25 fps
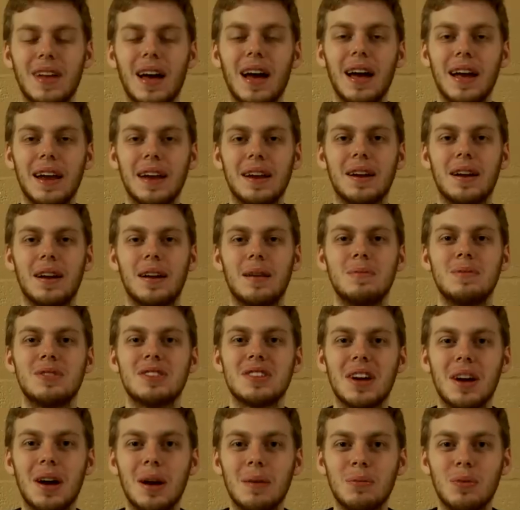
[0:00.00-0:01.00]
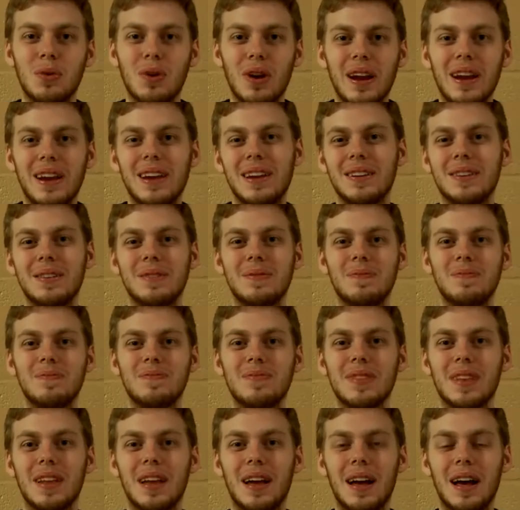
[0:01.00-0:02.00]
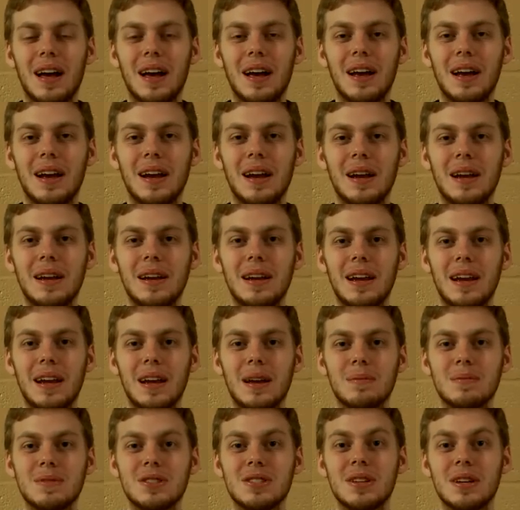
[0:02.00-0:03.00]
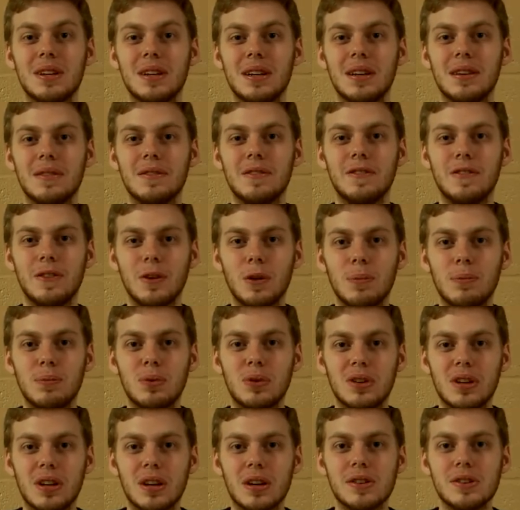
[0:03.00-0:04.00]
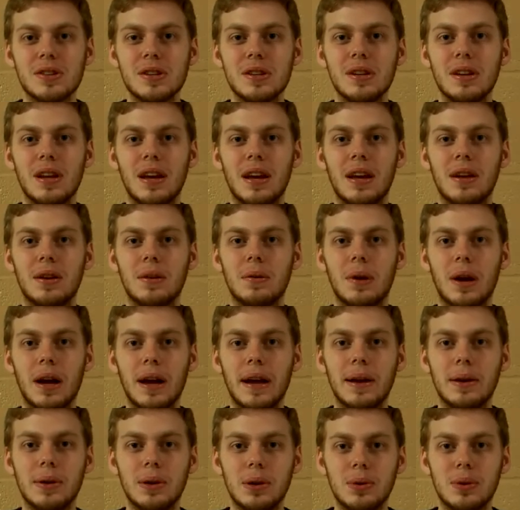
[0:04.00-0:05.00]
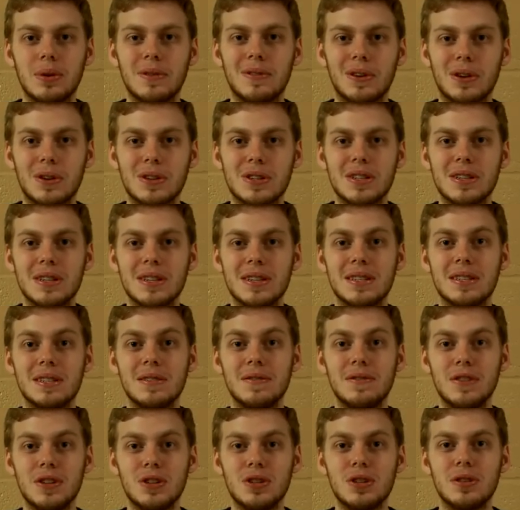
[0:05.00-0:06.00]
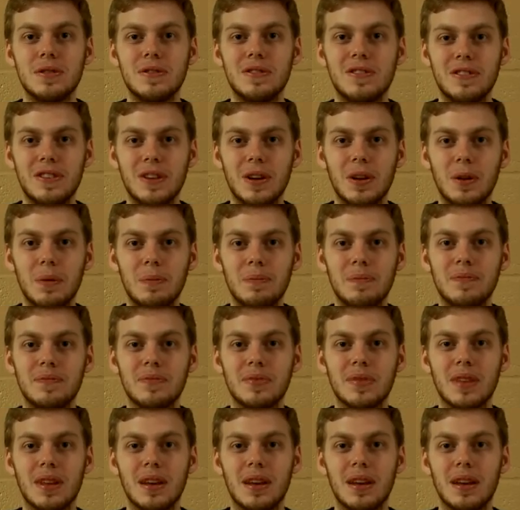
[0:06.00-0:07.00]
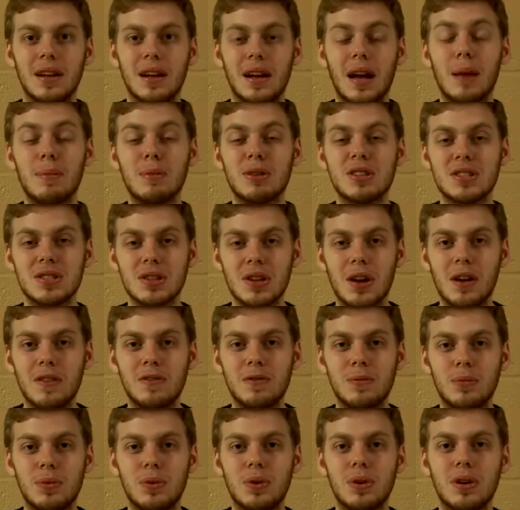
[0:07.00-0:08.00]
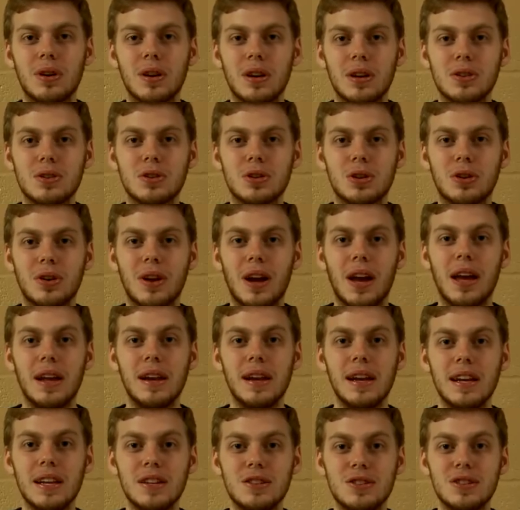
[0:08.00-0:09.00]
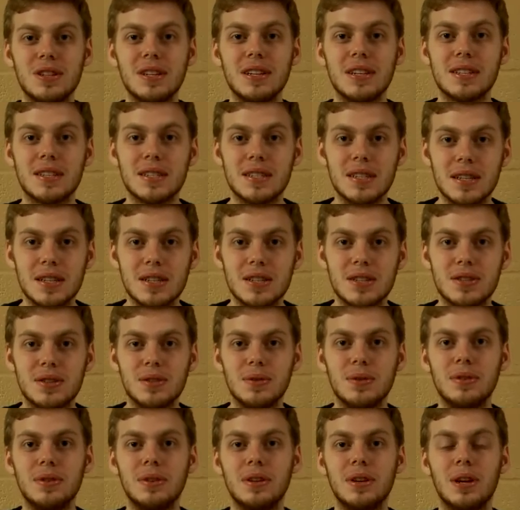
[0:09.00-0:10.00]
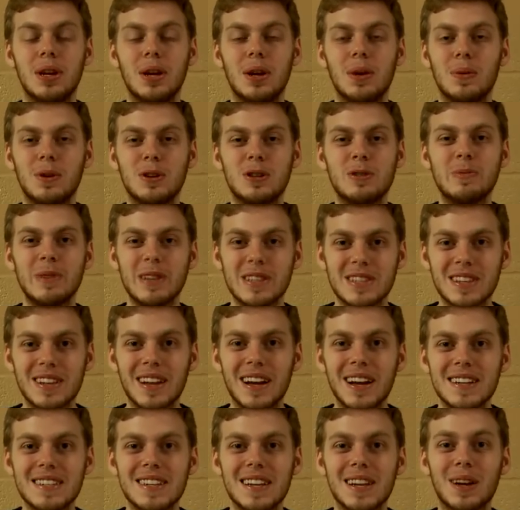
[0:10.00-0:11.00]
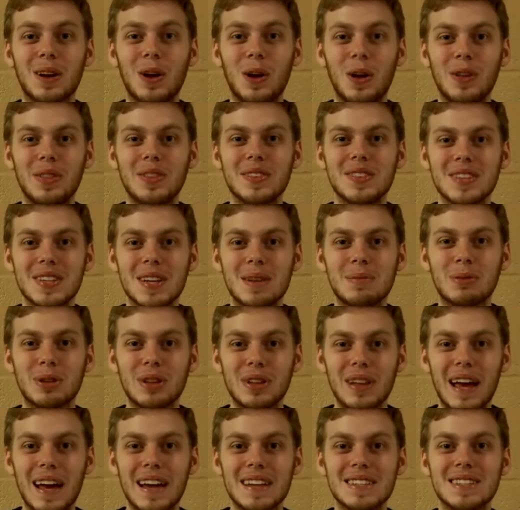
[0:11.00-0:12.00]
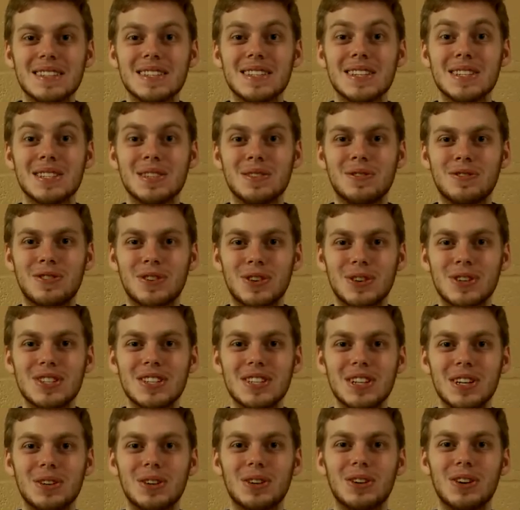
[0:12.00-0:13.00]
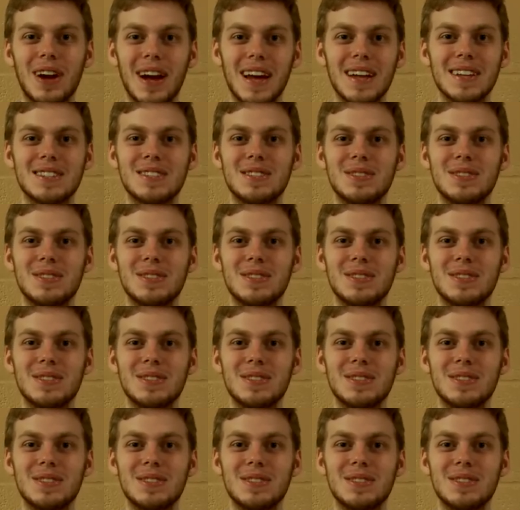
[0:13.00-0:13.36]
Hi, I'm Tom Wade. I am studying film production at Ohio University's Division of Film. I'm a sophomore undergrad H T C student, which means that I take all the same classes as the first year grad